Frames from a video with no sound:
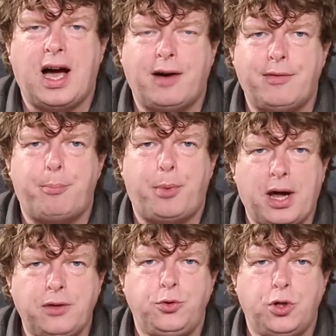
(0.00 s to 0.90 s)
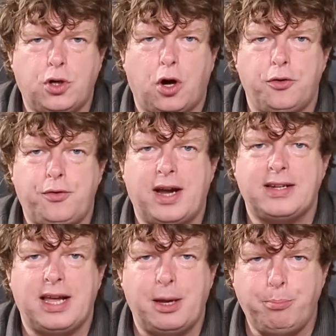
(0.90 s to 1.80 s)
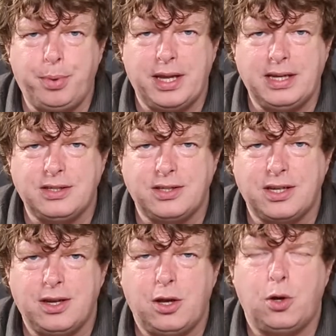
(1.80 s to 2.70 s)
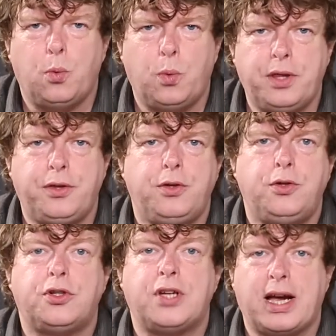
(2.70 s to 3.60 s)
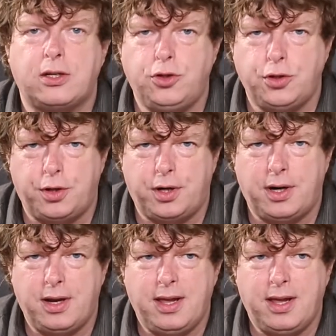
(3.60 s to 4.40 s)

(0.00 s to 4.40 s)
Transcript: have a brand new contract in place with your second shooter.